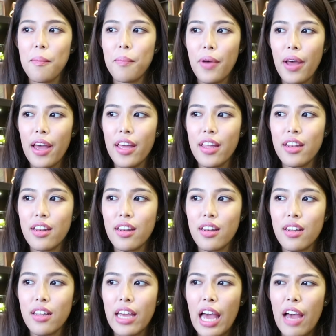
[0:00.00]
But
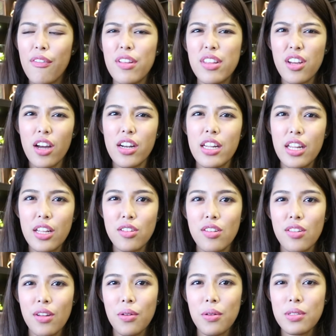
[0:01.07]
I haven't gotten into
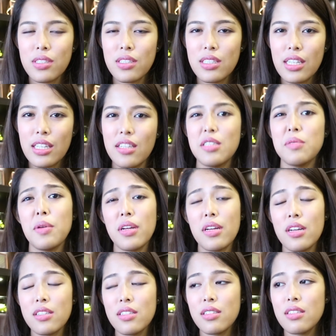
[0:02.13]
those details
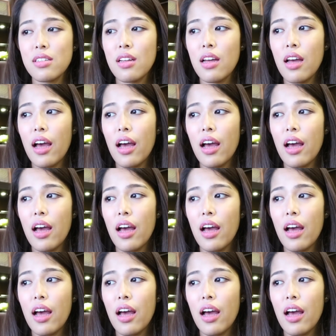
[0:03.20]
because